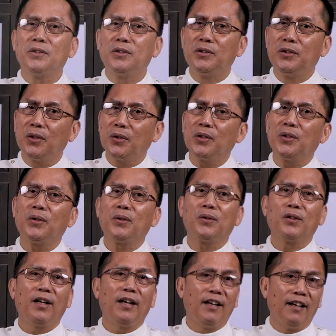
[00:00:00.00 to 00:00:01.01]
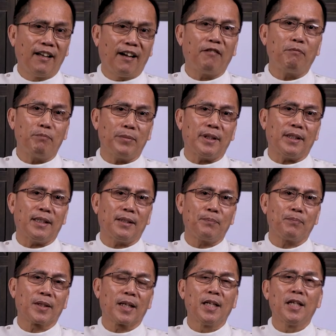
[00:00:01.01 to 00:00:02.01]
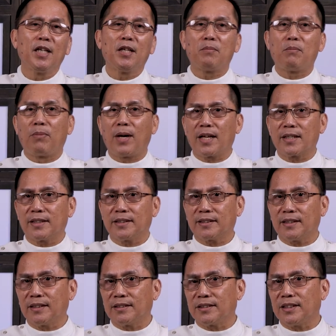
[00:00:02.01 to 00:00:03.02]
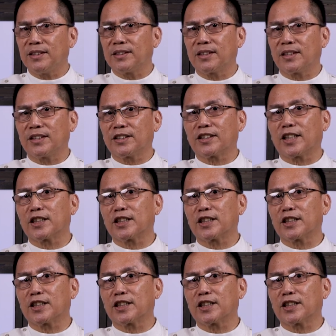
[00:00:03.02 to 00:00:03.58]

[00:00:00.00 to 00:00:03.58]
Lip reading: Do you love me? Brothers and sisters,